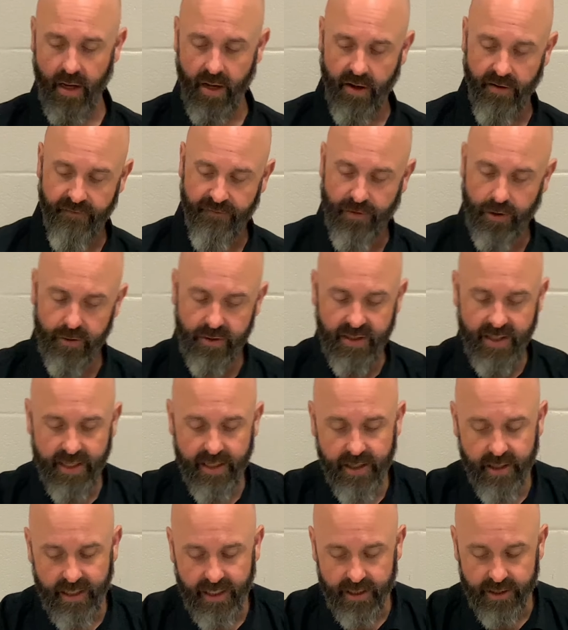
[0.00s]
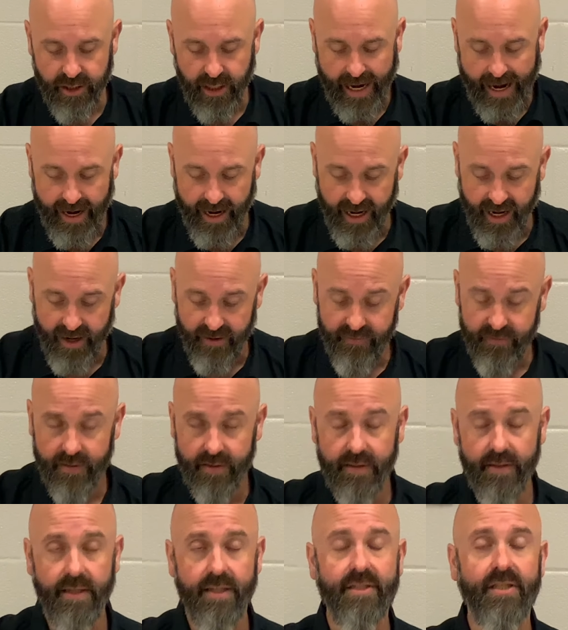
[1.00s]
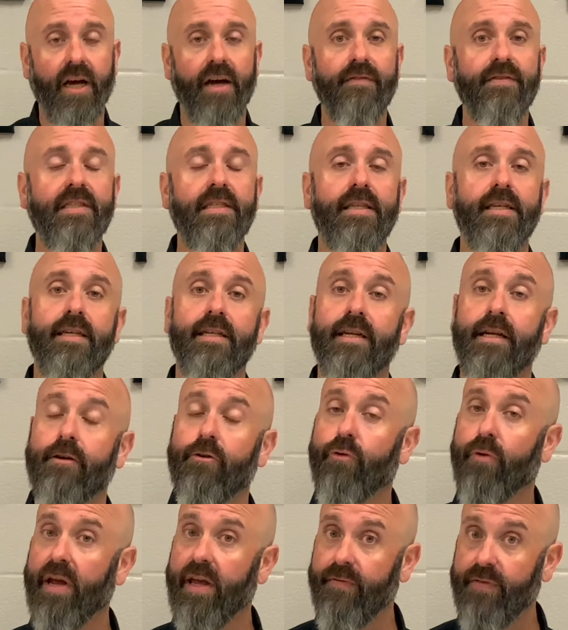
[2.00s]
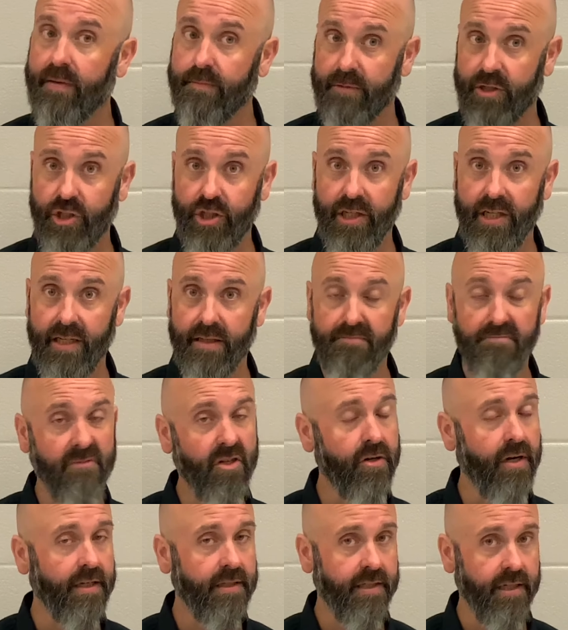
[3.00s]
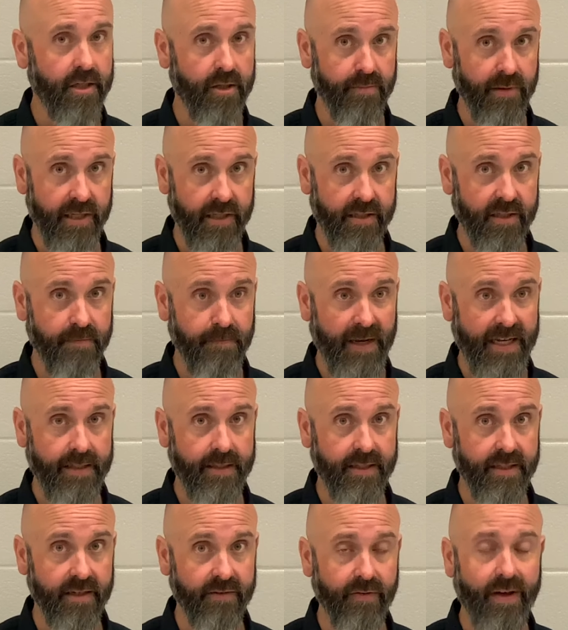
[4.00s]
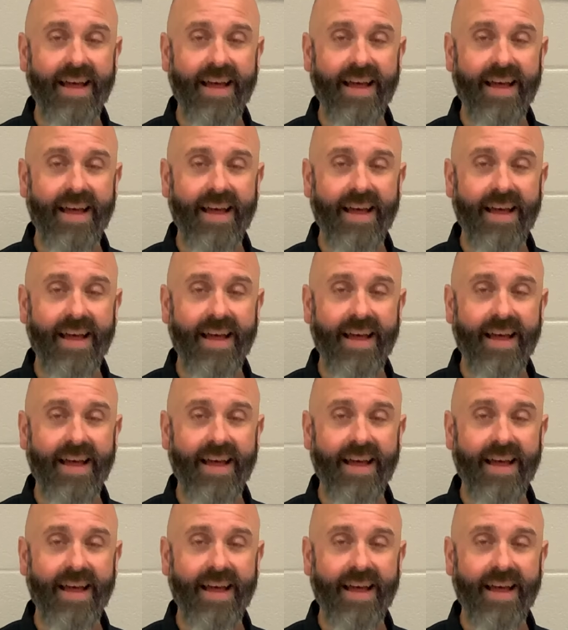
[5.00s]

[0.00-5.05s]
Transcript: First thing you need to have is obviously an engraving machine. They're not terribly expensive.